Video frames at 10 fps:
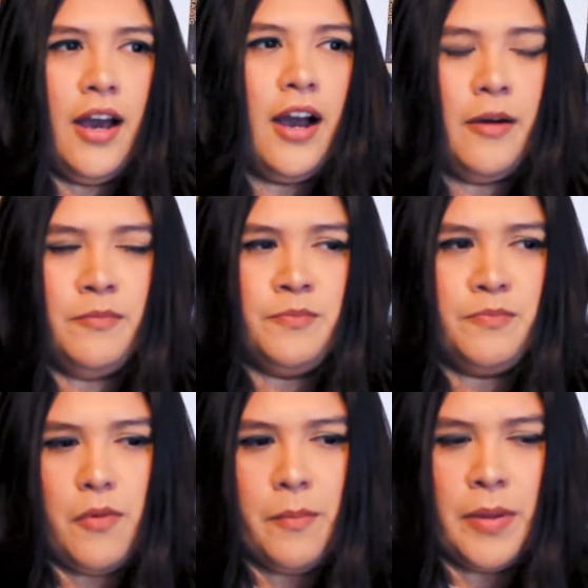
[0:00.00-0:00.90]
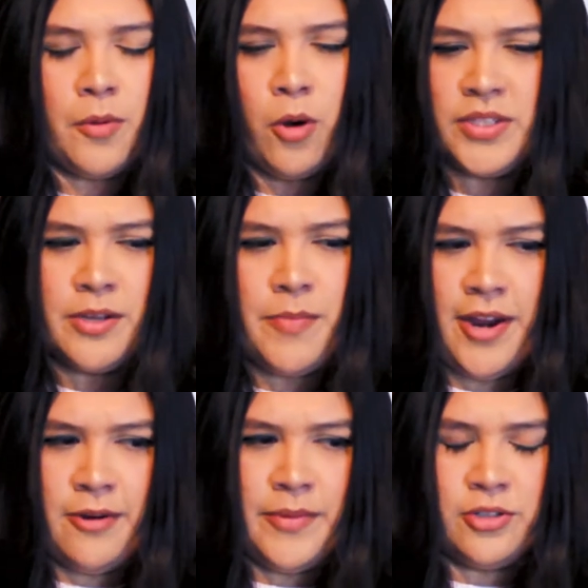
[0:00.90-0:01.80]
Um, people always
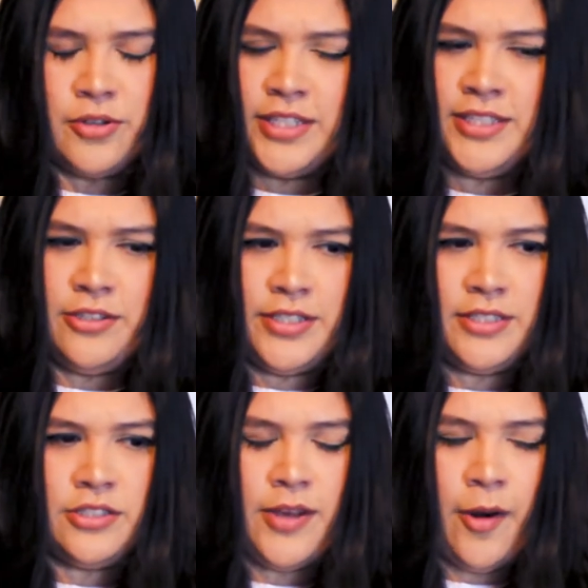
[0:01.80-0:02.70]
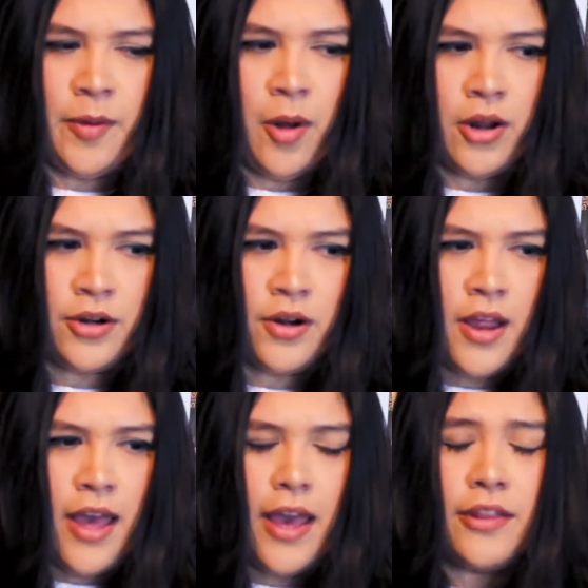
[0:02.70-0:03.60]
compare middle grade series to Harry Potter
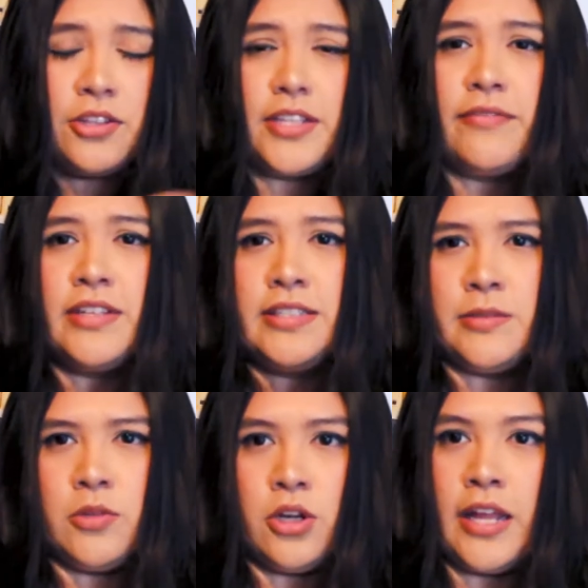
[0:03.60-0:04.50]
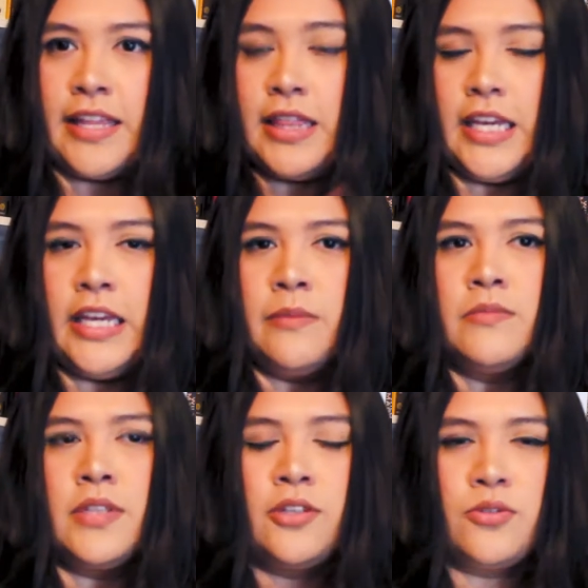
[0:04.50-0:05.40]
and there's definitely similar like
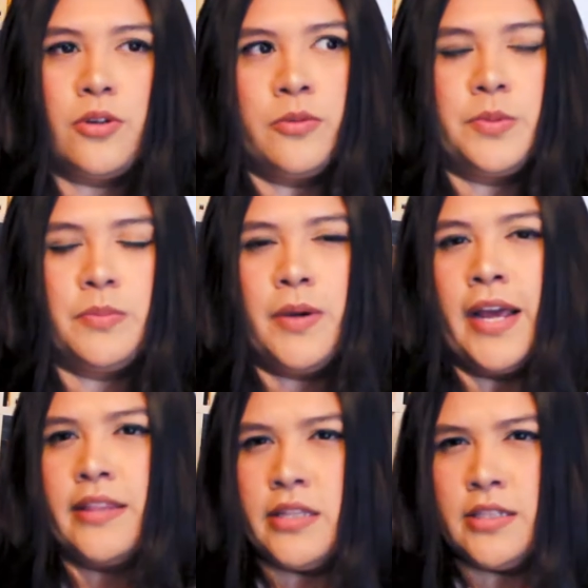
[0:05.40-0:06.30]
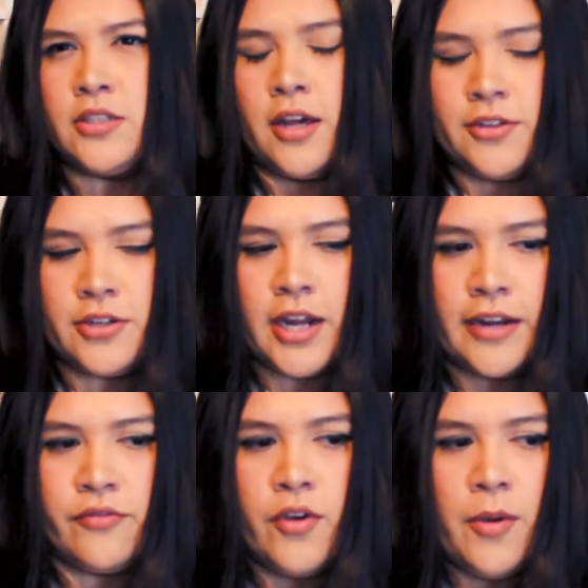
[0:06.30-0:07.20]
themes and tropes but I think this author
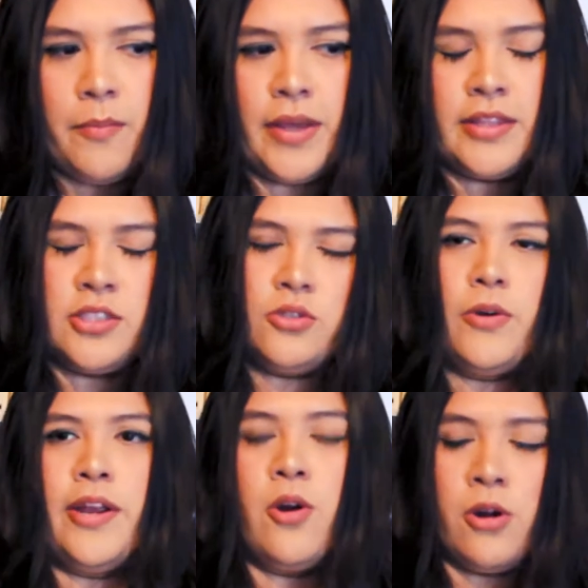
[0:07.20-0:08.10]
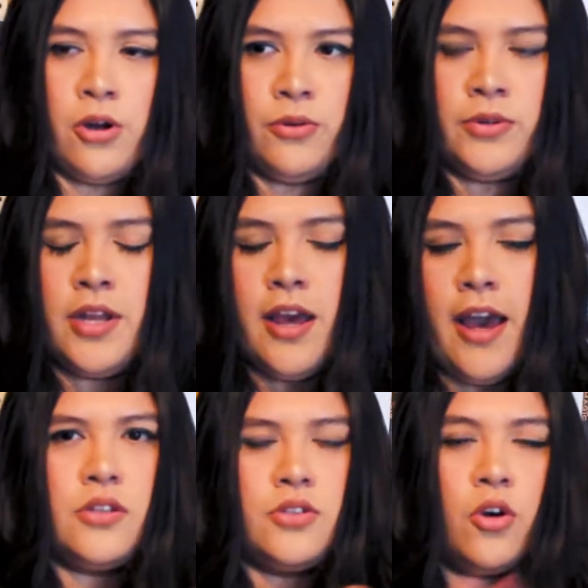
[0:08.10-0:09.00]
kind of made the story her own
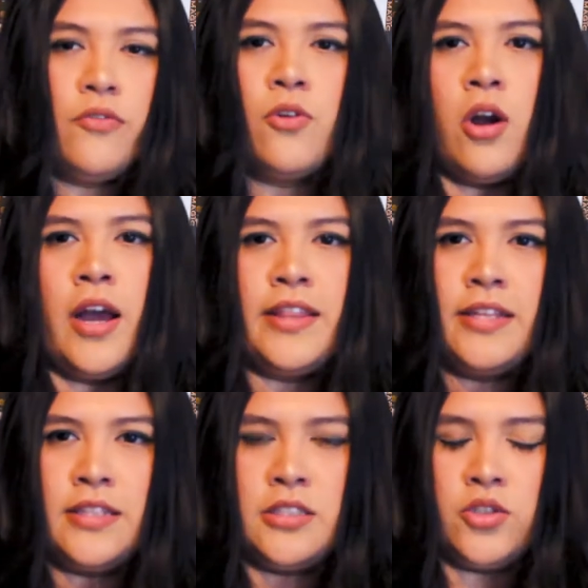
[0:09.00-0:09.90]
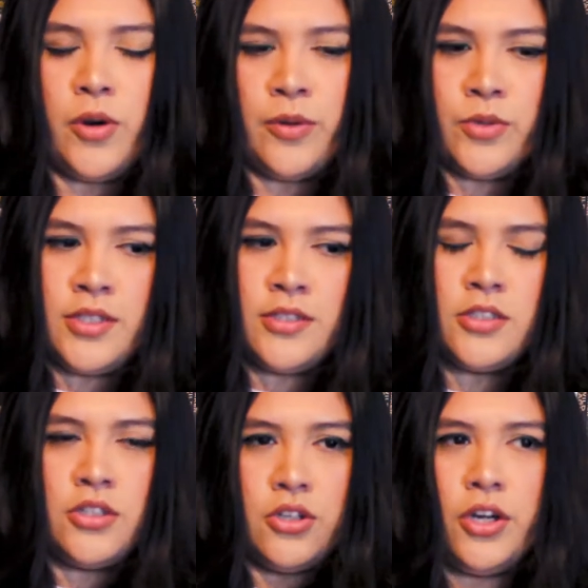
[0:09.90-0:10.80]
so overall, I think this story was
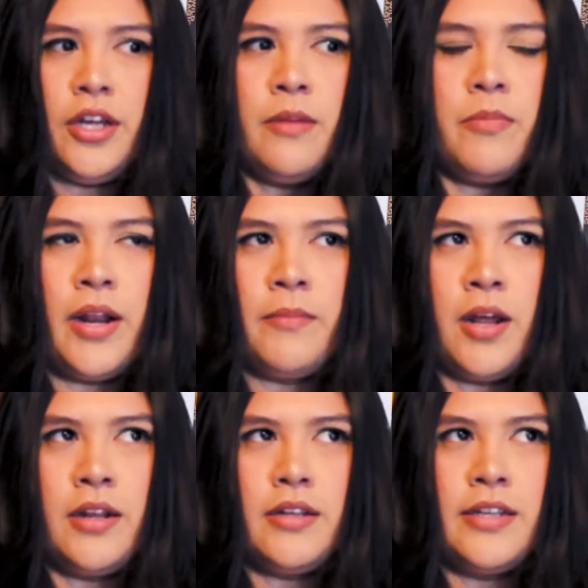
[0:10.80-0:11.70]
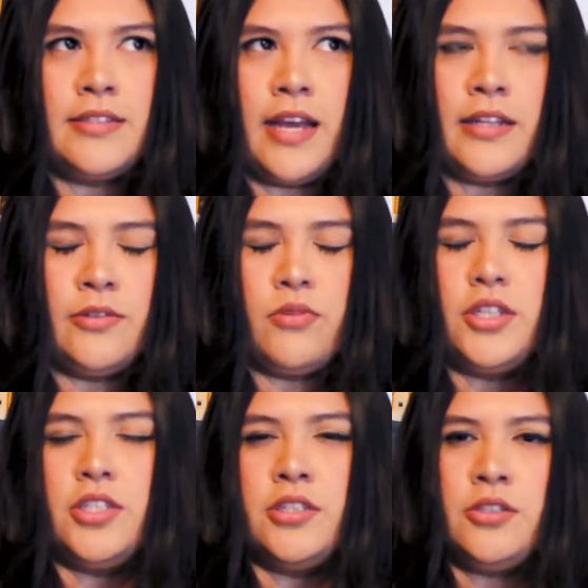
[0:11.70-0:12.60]
good, but I'm not exactly
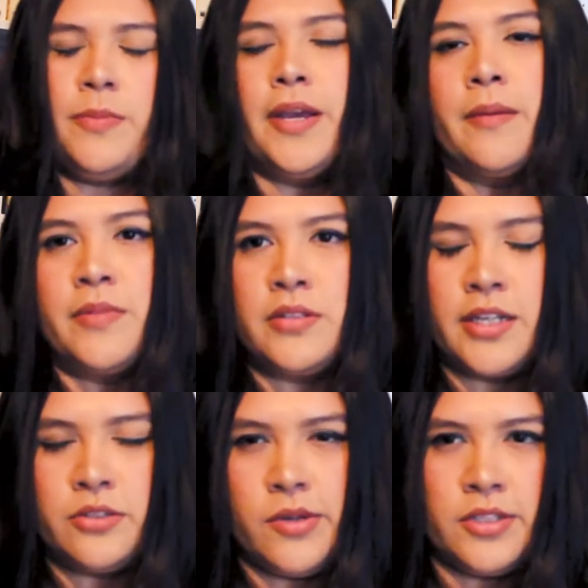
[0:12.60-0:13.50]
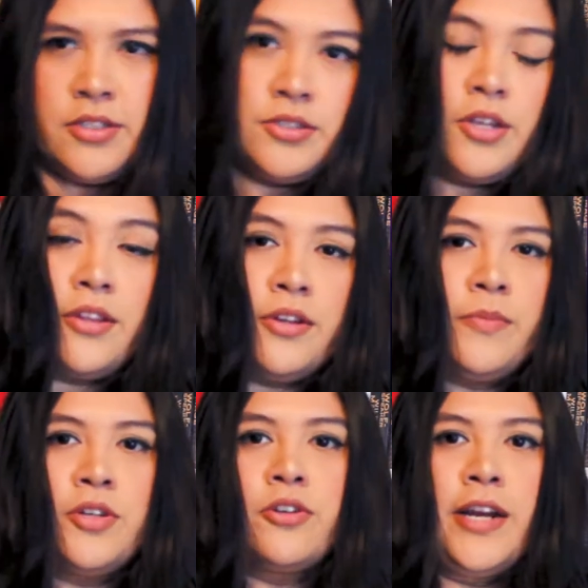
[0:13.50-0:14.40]
rushing to pick up the next ones. There's other
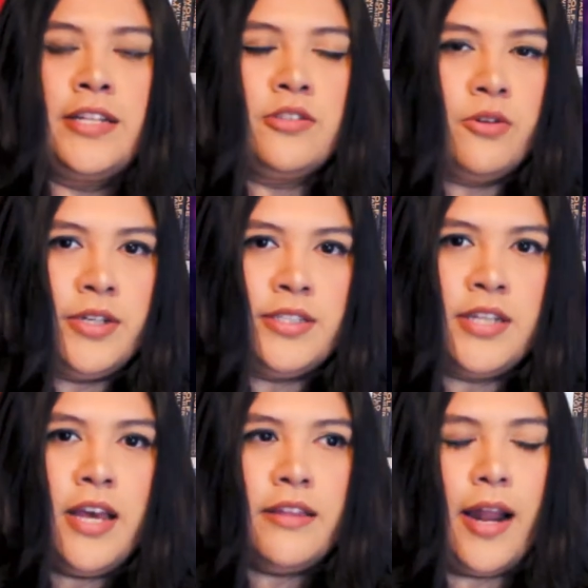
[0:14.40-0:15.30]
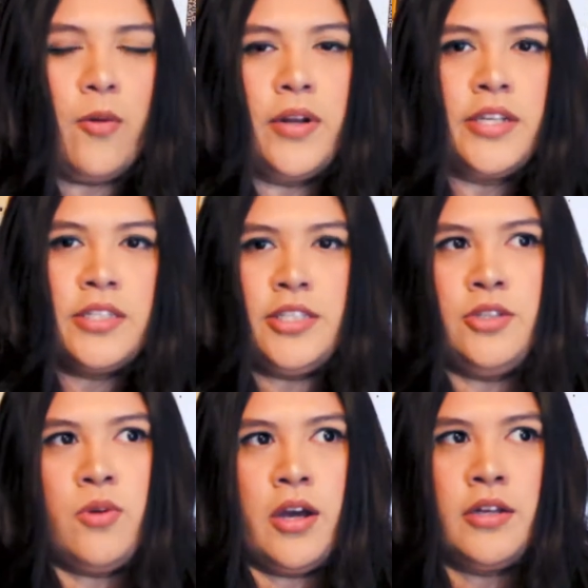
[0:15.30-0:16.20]
middle grade stories that I want to
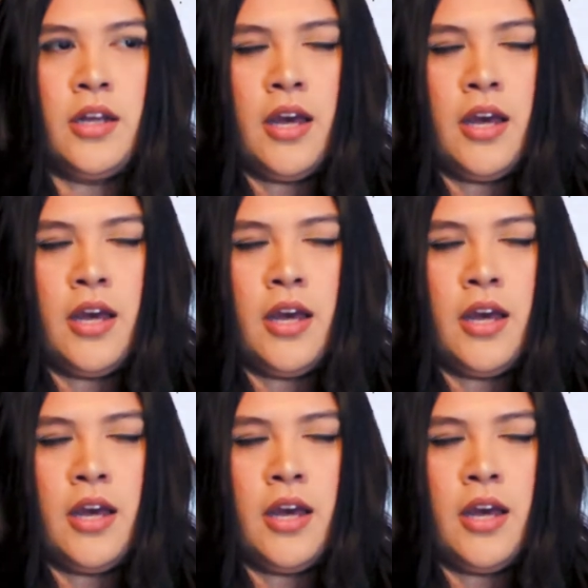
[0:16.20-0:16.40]
continue on.